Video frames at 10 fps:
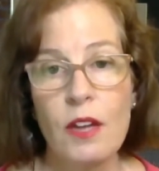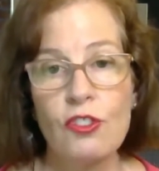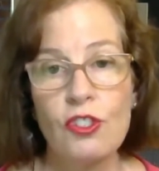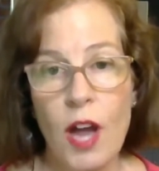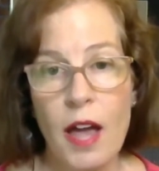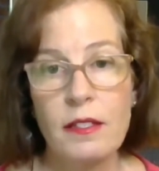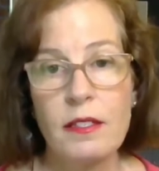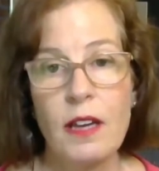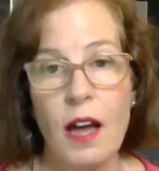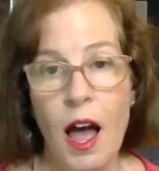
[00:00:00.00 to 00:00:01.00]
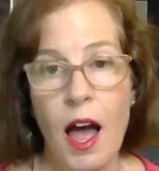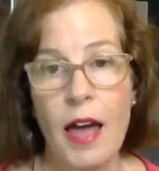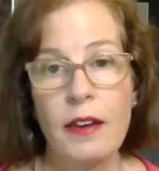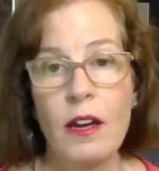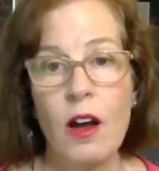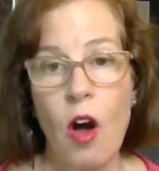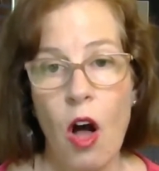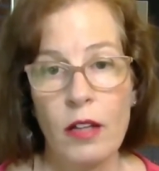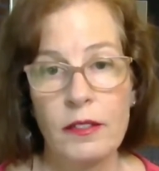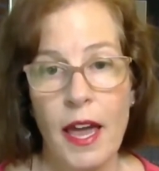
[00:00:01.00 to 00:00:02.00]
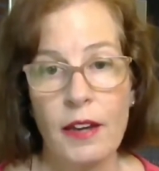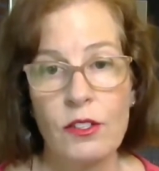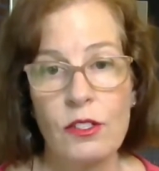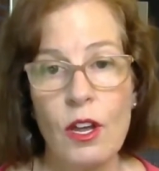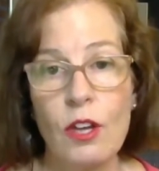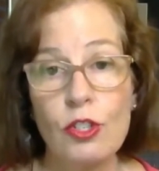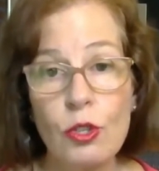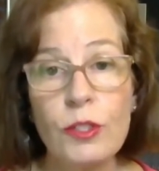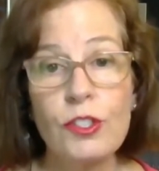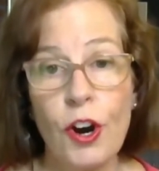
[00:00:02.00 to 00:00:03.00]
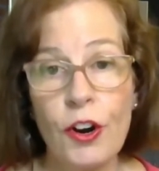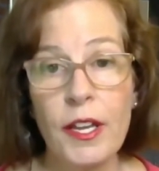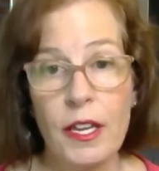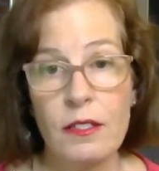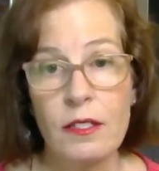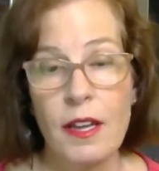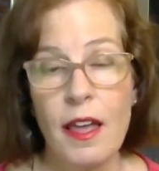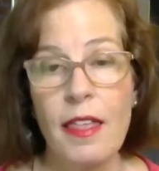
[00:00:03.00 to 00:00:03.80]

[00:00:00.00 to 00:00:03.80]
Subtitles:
just on ALTCS to attorneys.